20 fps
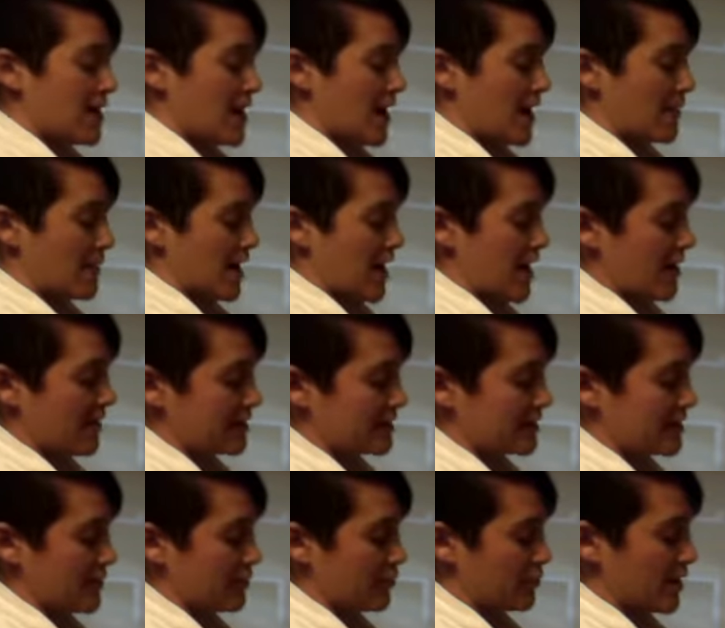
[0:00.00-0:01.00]
I have it
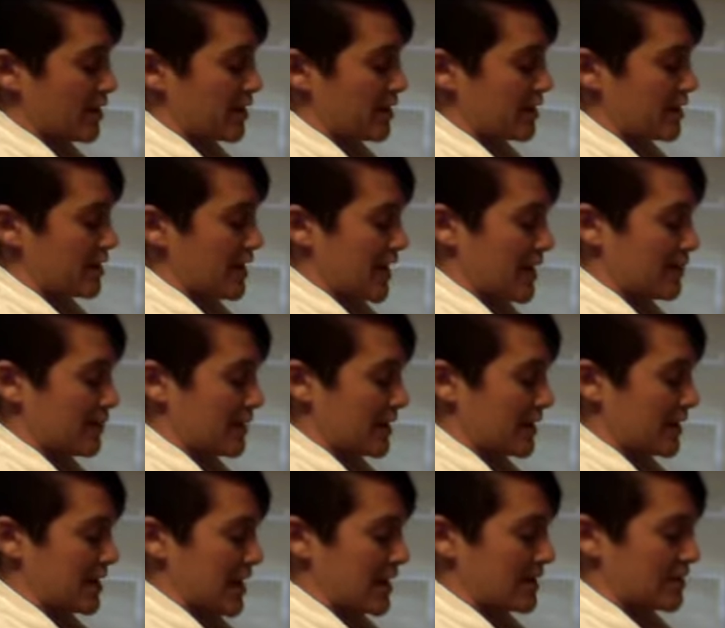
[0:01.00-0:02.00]
separated. I'm
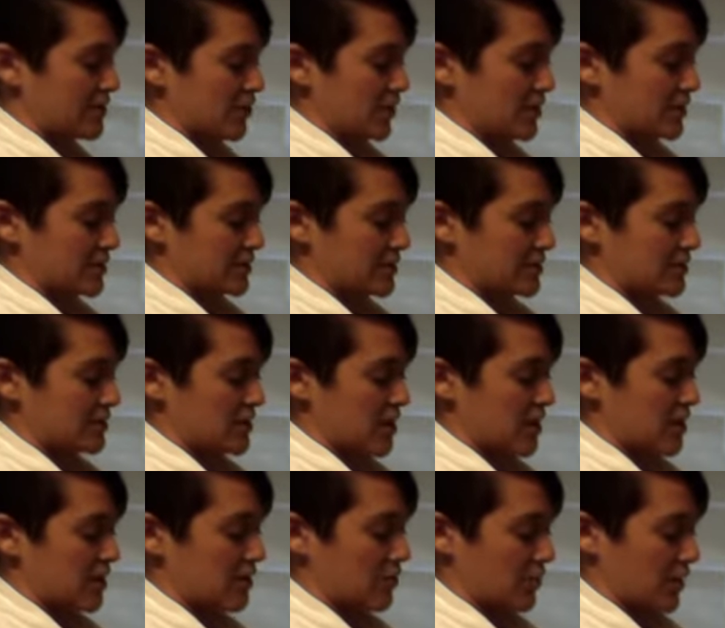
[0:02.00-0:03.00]
again going to
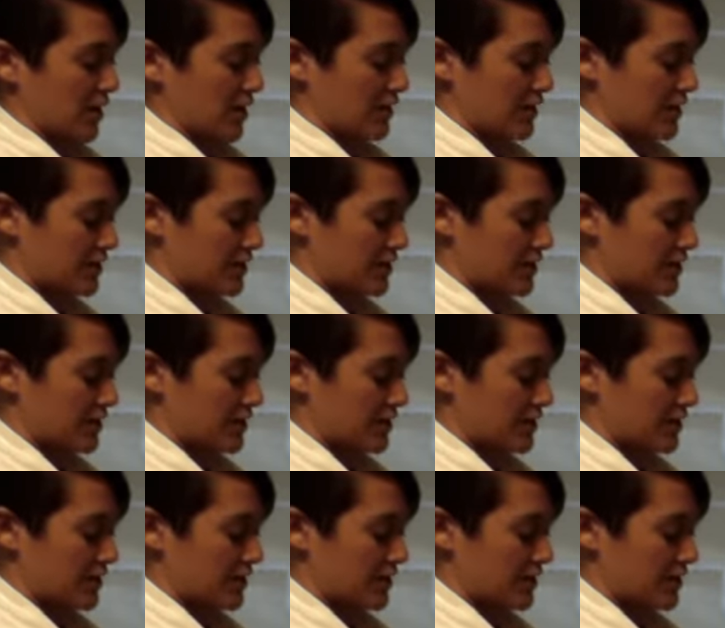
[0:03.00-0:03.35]
start with,